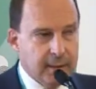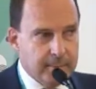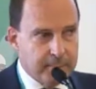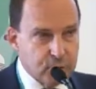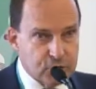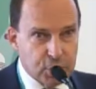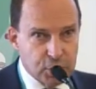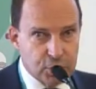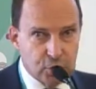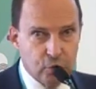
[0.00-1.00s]

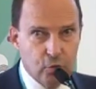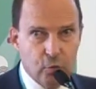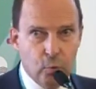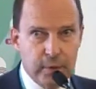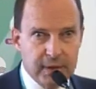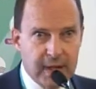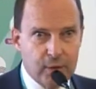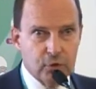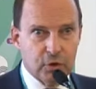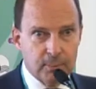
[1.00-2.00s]
position
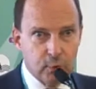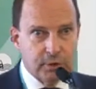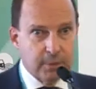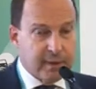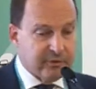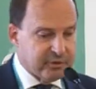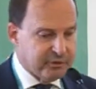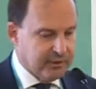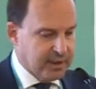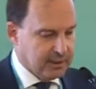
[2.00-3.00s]
without the multipath
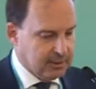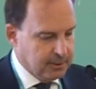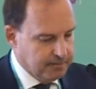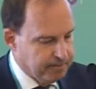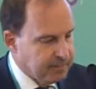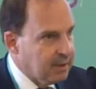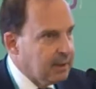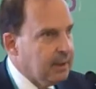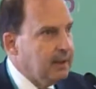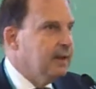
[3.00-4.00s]
effect.
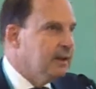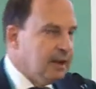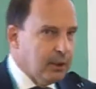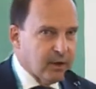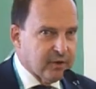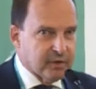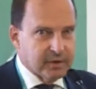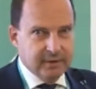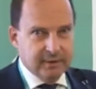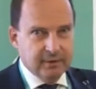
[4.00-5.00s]

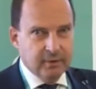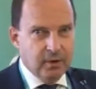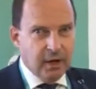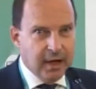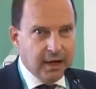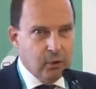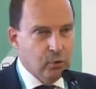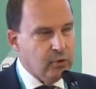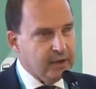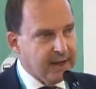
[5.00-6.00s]
However, how
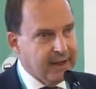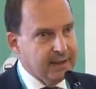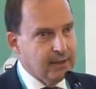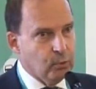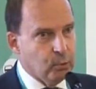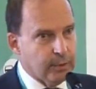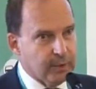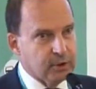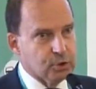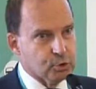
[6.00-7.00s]
can we
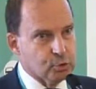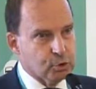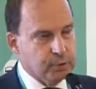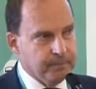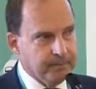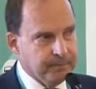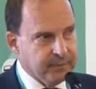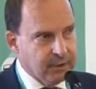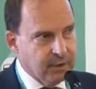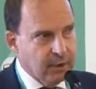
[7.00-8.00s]
make sure,
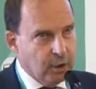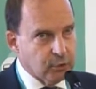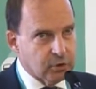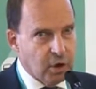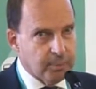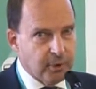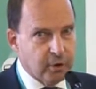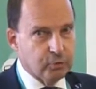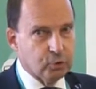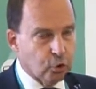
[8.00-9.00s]
on top
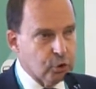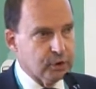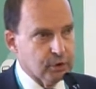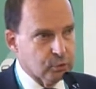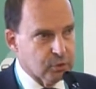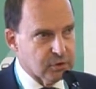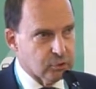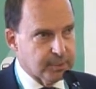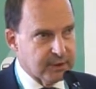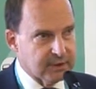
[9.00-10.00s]
of talking to the
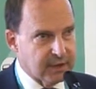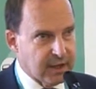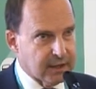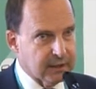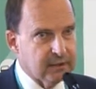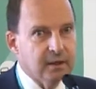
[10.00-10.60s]
supply side,